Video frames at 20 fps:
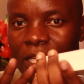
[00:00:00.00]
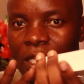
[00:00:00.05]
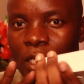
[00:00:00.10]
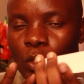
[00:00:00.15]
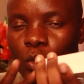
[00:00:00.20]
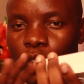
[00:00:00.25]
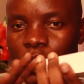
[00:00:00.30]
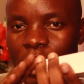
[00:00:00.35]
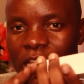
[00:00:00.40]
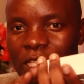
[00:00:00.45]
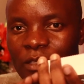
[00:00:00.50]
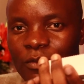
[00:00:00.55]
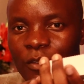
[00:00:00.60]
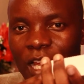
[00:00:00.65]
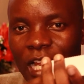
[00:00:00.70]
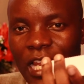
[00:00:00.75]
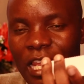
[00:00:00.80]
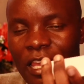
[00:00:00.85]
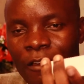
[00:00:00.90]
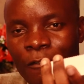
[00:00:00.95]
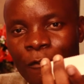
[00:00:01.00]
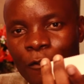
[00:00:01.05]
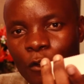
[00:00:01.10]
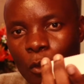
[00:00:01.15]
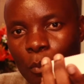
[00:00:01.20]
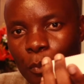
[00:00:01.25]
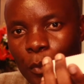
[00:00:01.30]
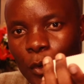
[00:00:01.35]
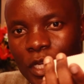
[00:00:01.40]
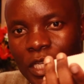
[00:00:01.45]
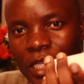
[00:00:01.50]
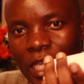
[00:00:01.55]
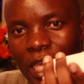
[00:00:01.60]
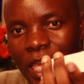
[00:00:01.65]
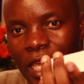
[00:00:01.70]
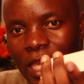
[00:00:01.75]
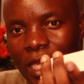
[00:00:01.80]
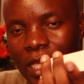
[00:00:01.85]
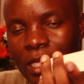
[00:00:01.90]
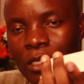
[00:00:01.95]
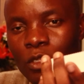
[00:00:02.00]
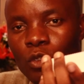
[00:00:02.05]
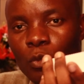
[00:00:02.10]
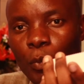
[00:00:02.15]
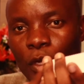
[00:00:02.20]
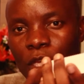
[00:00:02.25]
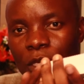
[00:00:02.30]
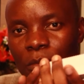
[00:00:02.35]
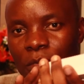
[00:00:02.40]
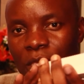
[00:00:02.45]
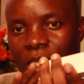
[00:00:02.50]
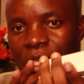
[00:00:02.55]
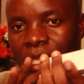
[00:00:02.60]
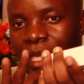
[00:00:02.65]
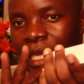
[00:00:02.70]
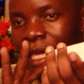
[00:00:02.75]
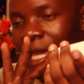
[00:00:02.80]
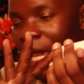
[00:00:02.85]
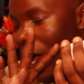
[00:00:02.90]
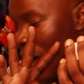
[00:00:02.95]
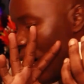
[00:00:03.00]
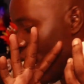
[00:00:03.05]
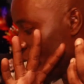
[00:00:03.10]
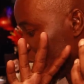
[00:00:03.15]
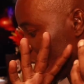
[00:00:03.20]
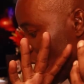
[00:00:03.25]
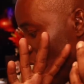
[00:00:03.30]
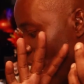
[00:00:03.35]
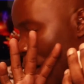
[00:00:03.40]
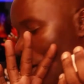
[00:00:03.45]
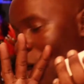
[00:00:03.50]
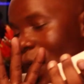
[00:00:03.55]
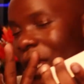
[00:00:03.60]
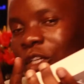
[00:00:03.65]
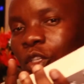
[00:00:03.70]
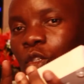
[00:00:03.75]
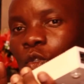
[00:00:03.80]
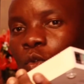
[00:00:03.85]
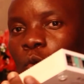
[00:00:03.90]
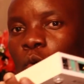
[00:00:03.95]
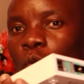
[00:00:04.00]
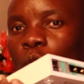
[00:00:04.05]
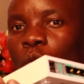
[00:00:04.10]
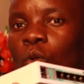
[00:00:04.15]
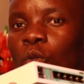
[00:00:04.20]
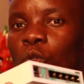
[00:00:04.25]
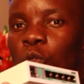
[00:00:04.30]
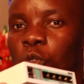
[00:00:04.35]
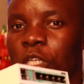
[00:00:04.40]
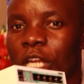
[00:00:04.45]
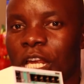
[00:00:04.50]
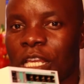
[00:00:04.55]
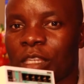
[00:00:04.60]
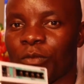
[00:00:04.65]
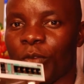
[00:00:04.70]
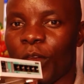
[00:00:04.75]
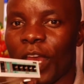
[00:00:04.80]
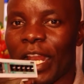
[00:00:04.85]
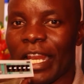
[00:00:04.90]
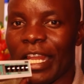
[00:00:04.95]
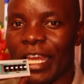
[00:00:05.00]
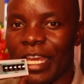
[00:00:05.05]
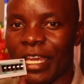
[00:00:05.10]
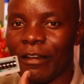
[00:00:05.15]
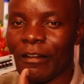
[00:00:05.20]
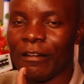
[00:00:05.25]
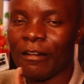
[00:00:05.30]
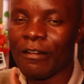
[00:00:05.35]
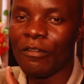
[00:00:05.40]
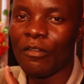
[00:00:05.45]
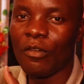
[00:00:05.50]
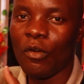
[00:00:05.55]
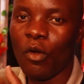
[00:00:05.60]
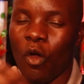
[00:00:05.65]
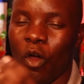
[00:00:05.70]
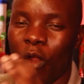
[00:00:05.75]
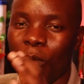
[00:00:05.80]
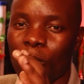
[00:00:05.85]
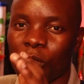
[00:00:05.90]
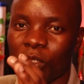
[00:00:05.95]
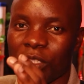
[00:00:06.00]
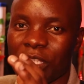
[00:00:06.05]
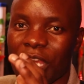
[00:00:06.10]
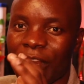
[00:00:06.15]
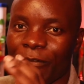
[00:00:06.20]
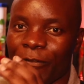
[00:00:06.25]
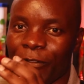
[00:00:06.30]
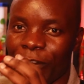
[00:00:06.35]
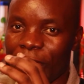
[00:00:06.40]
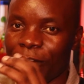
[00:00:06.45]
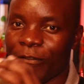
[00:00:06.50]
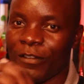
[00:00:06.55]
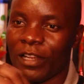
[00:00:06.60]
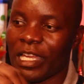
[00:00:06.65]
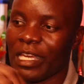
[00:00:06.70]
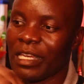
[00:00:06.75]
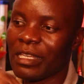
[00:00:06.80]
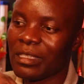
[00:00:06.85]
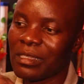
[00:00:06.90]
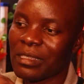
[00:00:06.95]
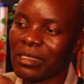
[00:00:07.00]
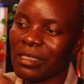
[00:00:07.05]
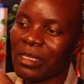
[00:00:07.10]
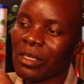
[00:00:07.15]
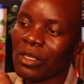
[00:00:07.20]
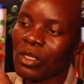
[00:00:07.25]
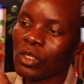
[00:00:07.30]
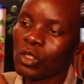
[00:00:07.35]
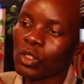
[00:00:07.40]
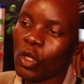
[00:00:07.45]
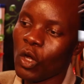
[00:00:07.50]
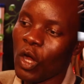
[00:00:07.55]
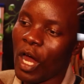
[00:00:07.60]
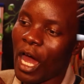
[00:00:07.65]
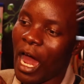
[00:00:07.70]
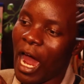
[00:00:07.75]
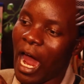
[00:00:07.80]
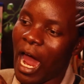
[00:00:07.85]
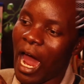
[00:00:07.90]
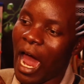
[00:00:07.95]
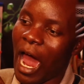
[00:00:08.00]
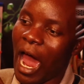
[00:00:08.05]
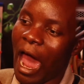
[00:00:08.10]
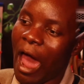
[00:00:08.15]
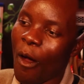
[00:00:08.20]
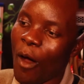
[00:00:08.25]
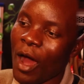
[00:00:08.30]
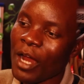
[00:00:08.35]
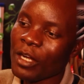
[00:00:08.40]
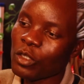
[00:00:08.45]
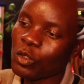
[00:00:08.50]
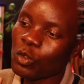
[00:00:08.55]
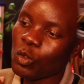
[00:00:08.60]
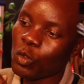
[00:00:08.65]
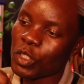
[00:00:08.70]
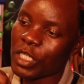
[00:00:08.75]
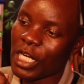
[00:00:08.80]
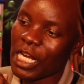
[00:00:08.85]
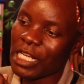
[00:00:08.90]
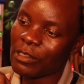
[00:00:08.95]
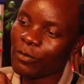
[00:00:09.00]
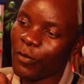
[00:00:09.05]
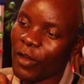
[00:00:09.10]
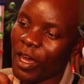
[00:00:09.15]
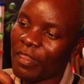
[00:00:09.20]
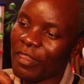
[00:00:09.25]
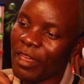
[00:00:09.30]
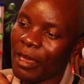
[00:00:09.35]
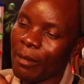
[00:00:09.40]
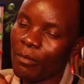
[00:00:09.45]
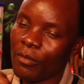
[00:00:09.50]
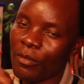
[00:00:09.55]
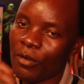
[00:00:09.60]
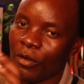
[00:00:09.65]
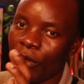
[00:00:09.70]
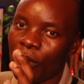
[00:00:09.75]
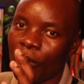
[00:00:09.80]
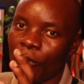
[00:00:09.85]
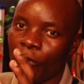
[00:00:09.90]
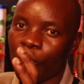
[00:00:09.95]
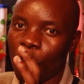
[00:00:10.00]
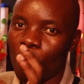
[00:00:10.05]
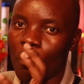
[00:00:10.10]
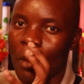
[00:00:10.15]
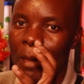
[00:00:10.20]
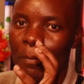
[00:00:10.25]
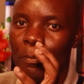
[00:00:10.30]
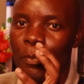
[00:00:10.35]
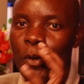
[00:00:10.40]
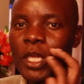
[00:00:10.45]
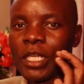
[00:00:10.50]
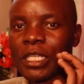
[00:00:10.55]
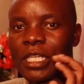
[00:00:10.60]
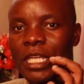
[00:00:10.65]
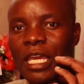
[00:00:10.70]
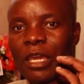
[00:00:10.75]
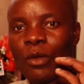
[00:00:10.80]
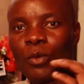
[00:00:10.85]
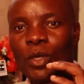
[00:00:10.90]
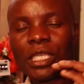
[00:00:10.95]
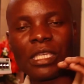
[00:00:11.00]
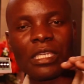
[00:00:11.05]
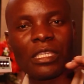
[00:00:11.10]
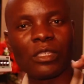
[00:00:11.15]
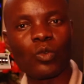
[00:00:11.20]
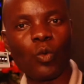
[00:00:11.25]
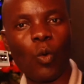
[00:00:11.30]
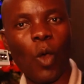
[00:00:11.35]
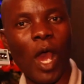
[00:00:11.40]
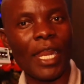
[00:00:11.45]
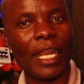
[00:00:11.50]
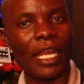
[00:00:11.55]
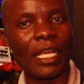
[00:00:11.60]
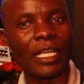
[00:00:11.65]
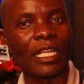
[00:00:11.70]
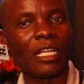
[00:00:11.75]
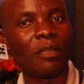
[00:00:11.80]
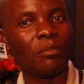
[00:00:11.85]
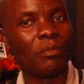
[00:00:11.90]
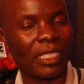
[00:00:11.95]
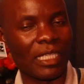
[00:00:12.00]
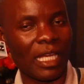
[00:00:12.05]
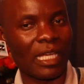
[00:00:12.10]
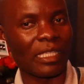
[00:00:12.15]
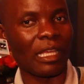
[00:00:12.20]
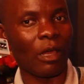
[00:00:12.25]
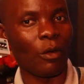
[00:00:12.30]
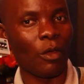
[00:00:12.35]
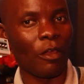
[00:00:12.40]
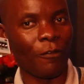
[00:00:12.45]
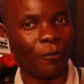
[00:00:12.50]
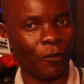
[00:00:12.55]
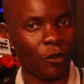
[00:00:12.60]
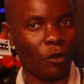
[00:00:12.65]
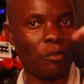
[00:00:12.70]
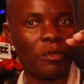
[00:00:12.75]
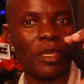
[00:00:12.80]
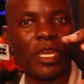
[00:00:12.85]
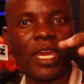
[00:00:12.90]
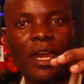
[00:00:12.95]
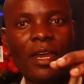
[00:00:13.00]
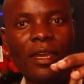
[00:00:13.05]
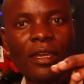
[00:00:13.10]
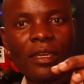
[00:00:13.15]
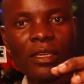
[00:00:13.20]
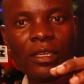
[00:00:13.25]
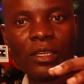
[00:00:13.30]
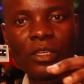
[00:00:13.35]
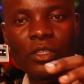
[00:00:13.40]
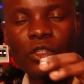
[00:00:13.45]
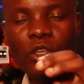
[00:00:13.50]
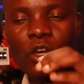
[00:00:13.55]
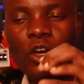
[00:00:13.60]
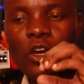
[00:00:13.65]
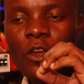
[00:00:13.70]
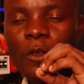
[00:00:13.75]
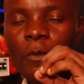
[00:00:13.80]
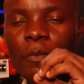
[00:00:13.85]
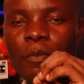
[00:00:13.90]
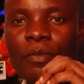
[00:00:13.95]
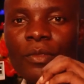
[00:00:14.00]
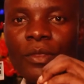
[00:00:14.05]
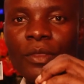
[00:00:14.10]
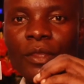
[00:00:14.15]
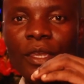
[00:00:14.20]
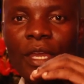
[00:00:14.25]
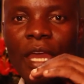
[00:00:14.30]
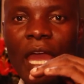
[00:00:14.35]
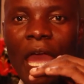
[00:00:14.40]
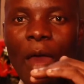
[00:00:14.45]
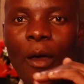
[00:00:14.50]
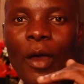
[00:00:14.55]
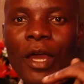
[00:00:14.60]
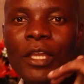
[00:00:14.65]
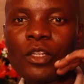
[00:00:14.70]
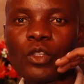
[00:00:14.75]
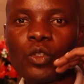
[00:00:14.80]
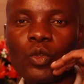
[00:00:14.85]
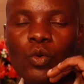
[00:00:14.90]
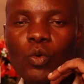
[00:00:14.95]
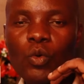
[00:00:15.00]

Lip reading: to transfer link from point A to point B. And I want to transfer link, almost there are 5 links. So I want to transfer them from my point A, which is 100 meters away from here. So I want